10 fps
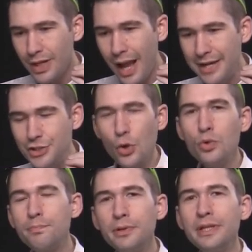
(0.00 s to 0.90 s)
I
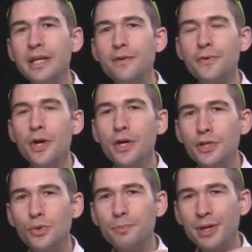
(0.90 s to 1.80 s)
don't believe
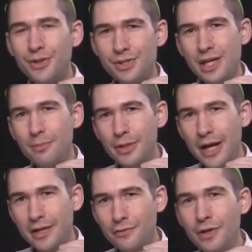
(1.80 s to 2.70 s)
you would be in the same
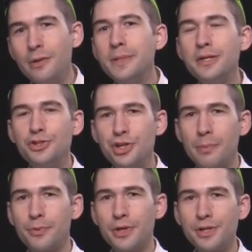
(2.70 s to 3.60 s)
kind of imminent
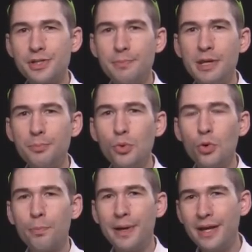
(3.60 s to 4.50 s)
jeopardy as the people who
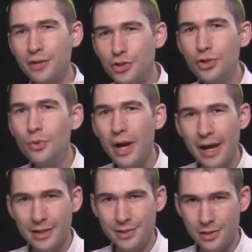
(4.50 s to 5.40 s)
are paying
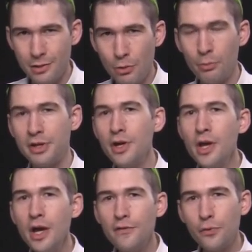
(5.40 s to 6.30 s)
2x at the moment
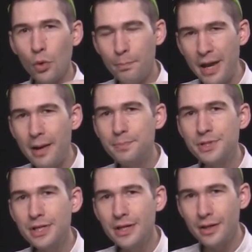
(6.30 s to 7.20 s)
for
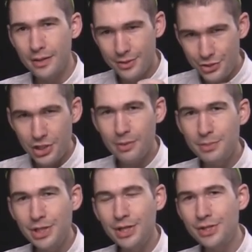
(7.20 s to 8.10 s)
Pepsi
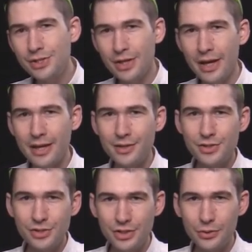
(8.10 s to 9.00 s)
GMTs and
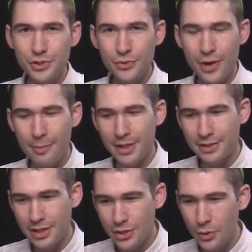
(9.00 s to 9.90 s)
steel ceramic
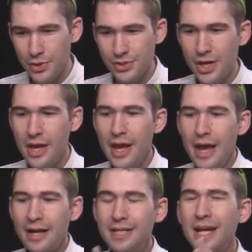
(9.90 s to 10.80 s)
Daytonas.
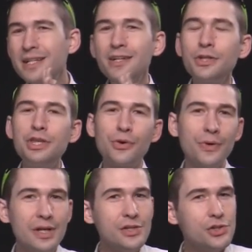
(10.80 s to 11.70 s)
And technically there
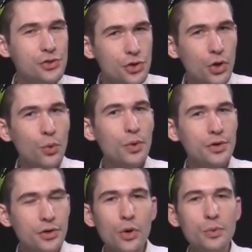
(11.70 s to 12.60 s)
is no
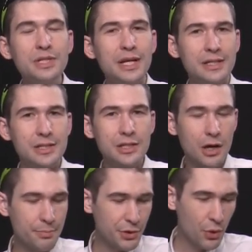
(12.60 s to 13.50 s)
date
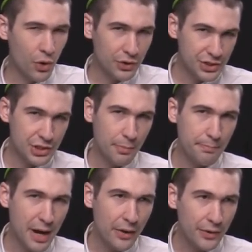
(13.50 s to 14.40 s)
sub. There are
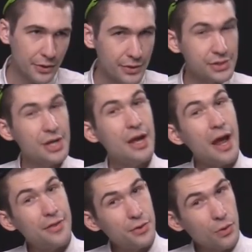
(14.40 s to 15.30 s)
Submariners
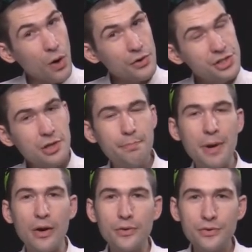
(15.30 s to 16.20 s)
and there are
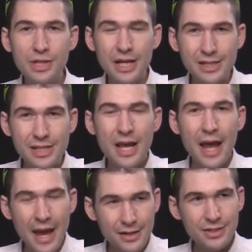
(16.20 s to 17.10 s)
Submariner dates.
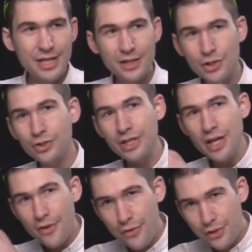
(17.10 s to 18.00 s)
And technically
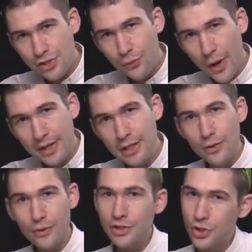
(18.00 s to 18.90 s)
this right
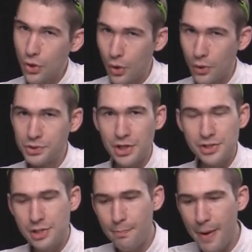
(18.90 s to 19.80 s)
here is called a
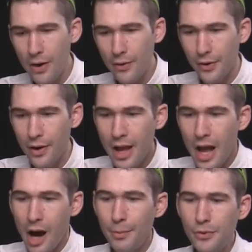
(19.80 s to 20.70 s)
Submariner.
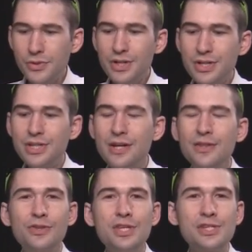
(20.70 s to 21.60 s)
I'm also going to say
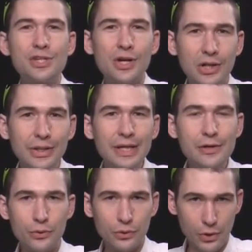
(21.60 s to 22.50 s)
that this is a
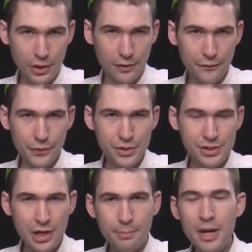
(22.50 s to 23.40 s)
cleaner look for the
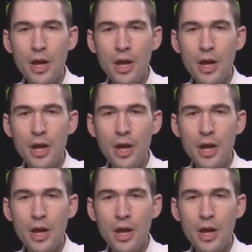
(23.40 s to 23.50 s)
sub.